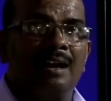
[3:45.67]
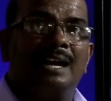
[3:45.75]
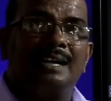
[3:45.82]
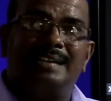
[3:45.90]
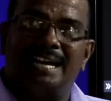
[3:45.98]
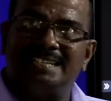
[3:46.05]

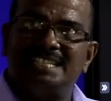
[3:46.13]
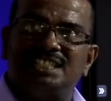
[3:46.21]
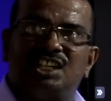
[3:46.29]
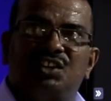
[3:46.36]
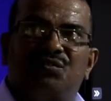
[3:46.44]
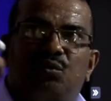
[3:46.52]

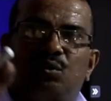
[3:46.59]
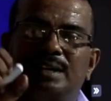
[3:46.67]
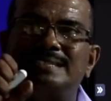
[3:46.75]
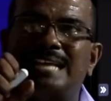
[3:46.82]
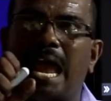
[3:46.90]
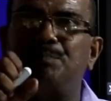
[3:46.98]
digested food
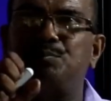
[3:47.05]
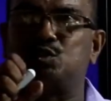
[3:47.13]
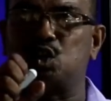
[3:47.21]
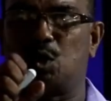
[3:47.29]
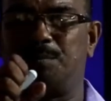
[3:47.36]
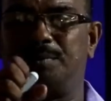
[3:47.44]
is
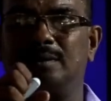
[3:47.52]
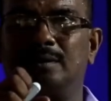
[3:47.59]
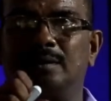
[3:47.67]
absorbed.